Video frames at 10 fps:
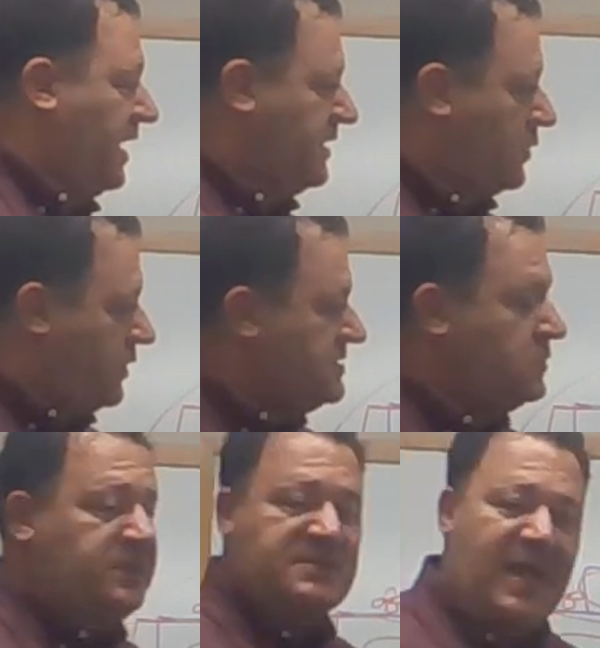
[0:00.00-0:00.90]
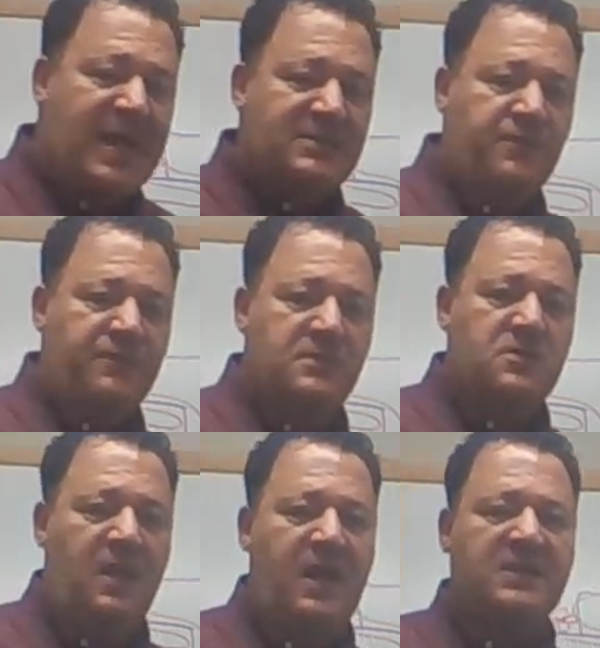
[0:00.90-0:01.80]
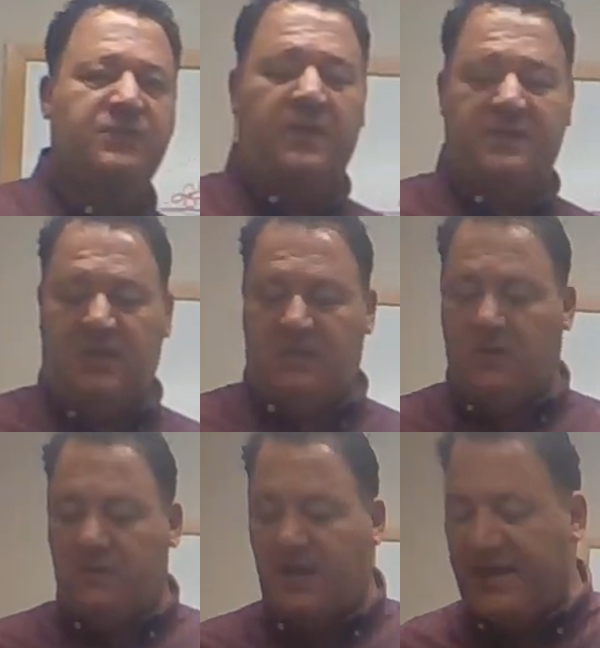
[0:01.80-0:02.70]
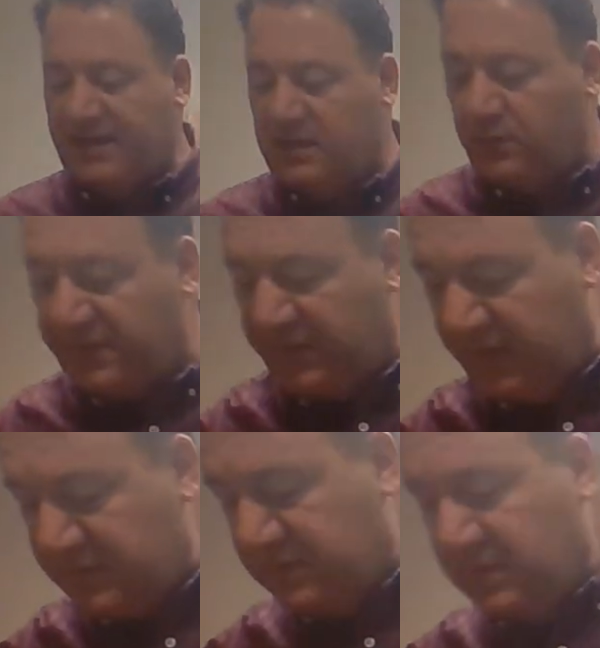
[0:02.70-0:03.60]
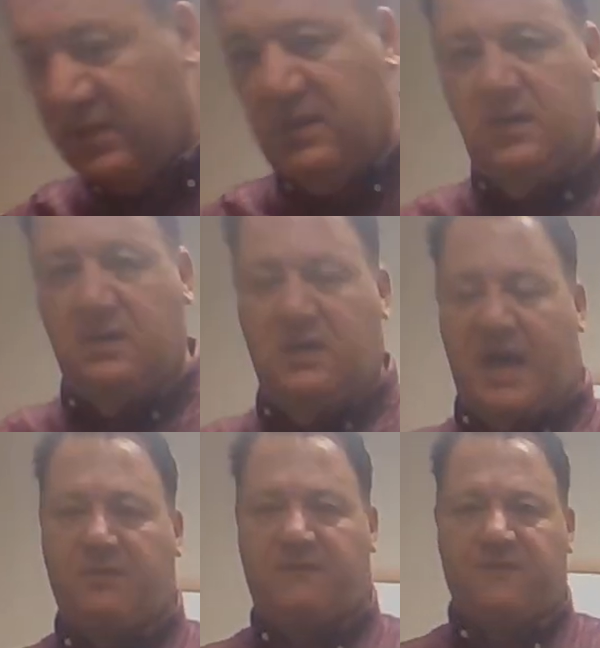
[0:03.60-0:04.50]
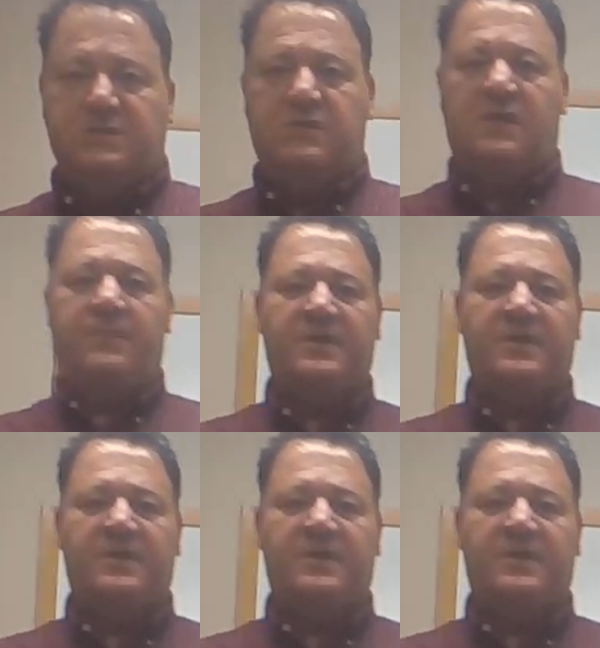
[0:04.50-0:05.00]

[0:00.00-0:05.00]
And the reason we size refrigerant lines for what they do, and I'll end it with this, I refer to